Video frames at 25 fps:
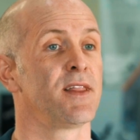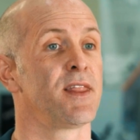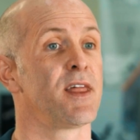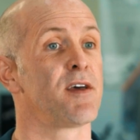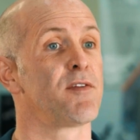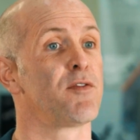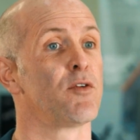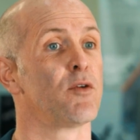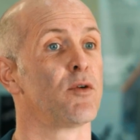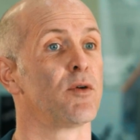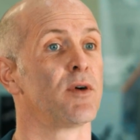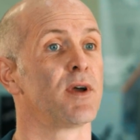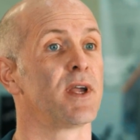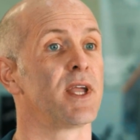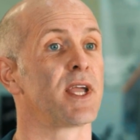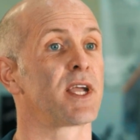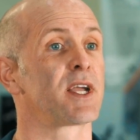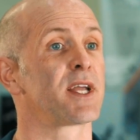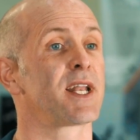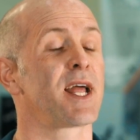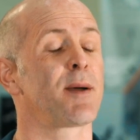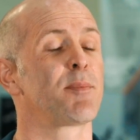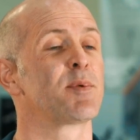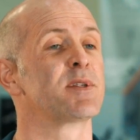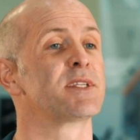Therefore, it
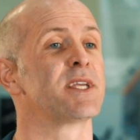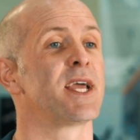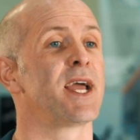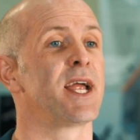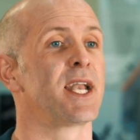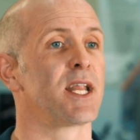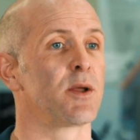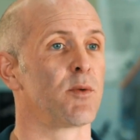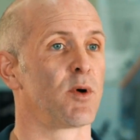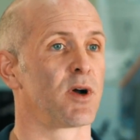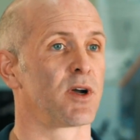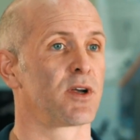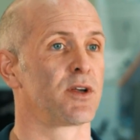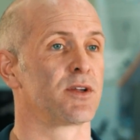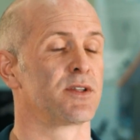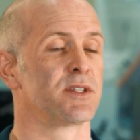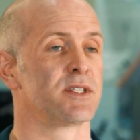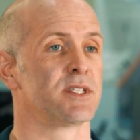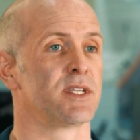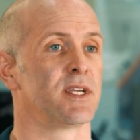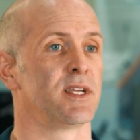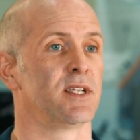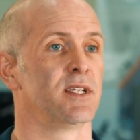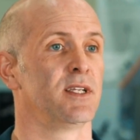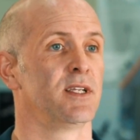could happen to anyone,
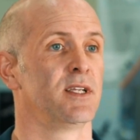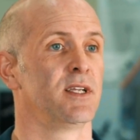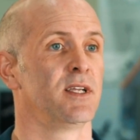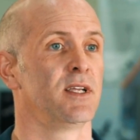couldn't it?